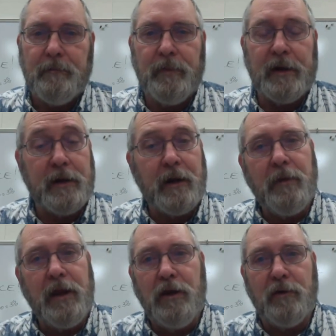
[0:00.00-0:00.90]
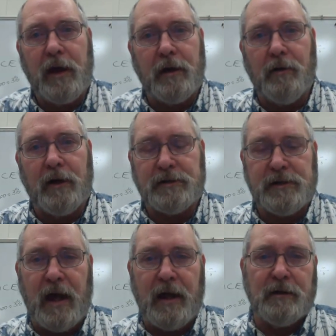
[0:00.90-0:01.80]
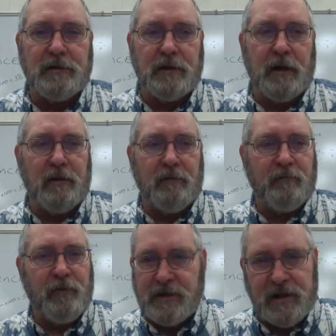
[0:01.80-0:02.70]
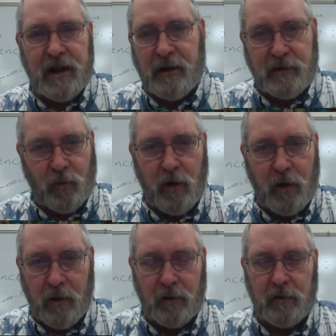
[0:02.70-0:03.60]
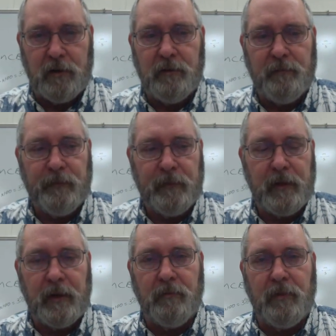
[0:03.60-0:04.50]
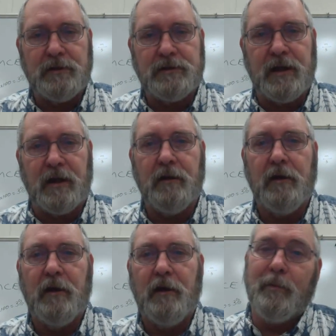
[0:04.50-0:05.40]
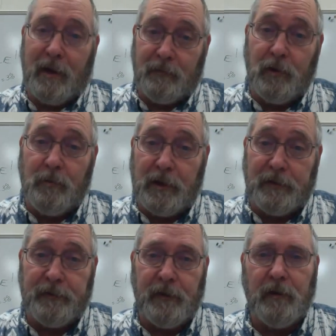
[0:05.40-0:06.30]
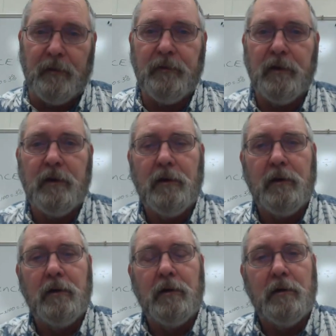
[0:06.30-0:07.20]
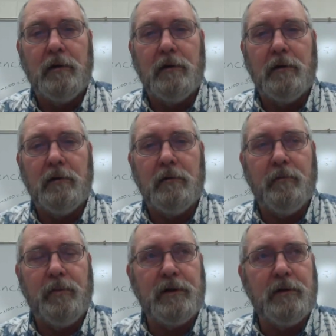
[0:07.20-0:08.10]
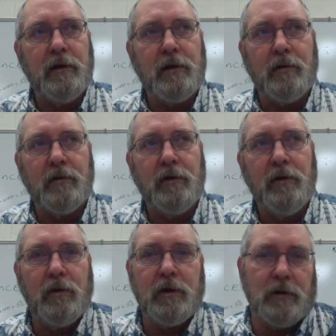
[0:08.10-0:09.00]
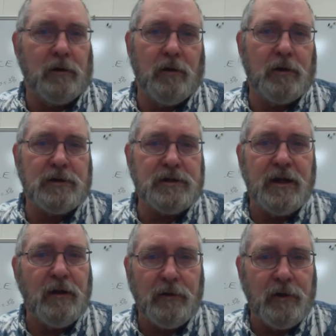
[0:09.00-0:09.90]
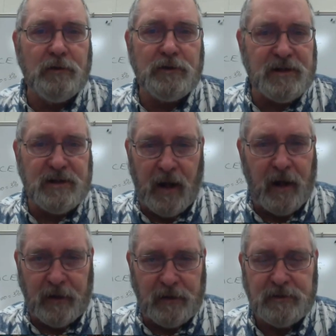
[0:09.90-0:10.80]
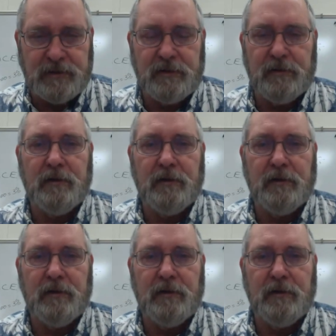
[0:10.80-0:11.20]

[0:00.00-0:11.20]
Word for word: But it doesn't mean you can't go outside and, and investigate the world. It means that you may have to do it by yourself. But you know, you can you can still do science.